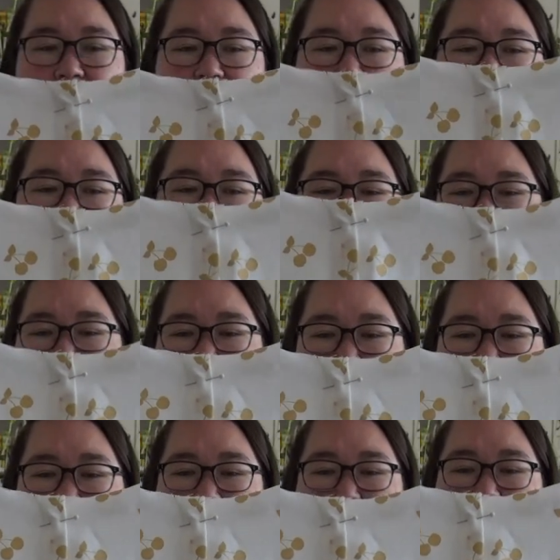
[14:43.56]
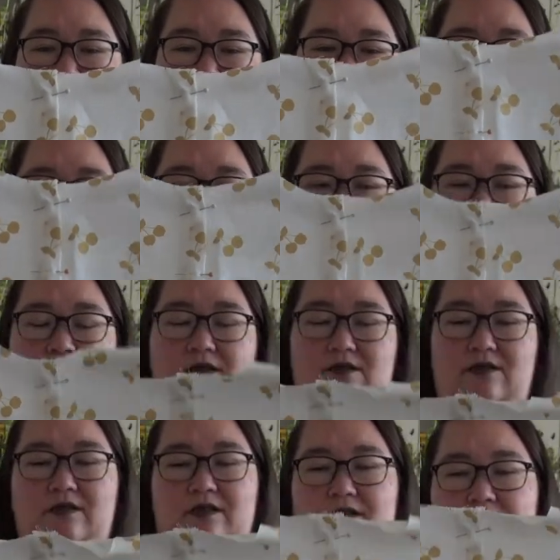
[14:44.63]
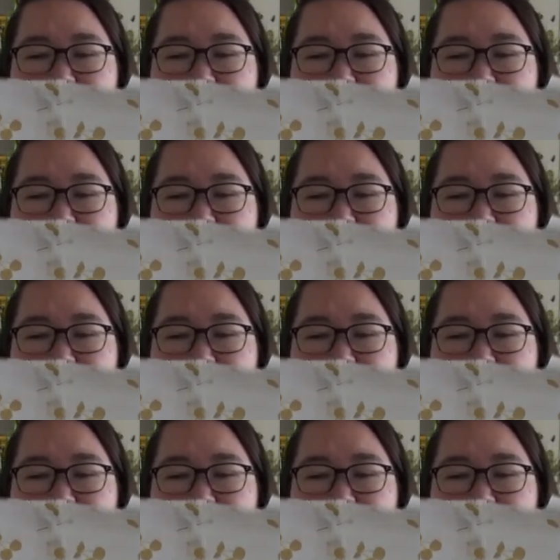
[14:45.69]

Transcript: this piping. And oh,